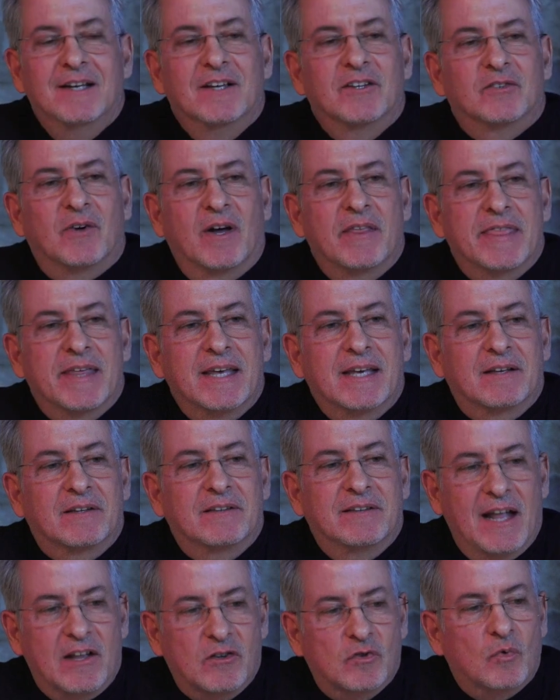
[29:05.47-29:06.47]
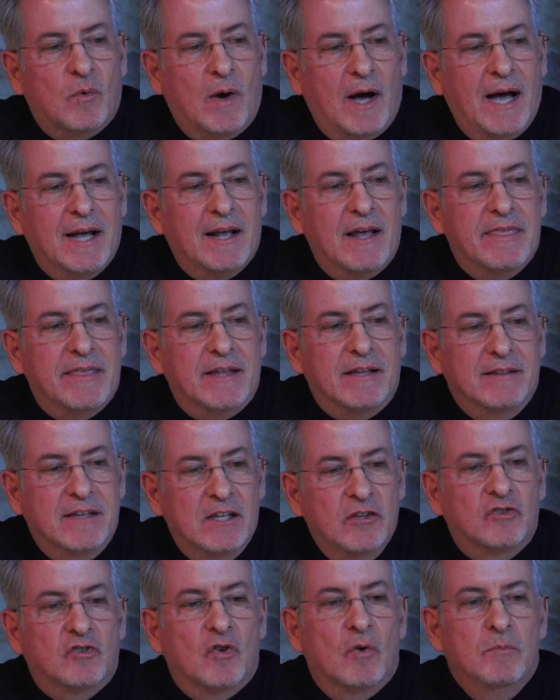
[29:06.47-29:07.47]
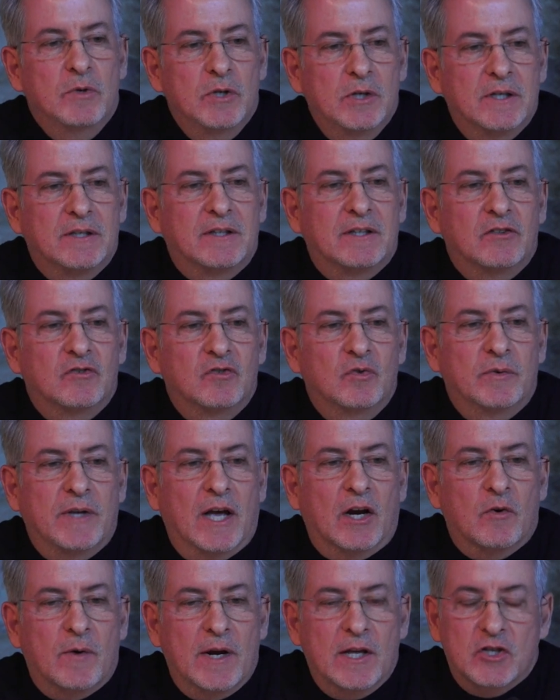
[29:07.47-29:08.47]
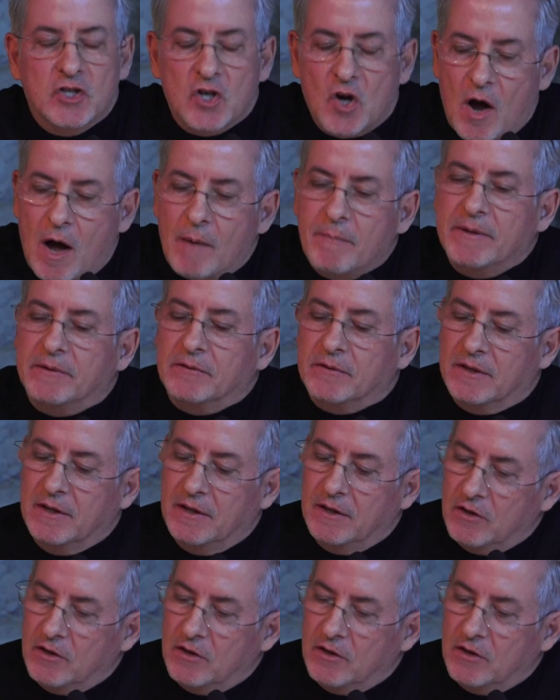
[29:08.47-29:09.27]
So I think that's why I think this community is doing a great job in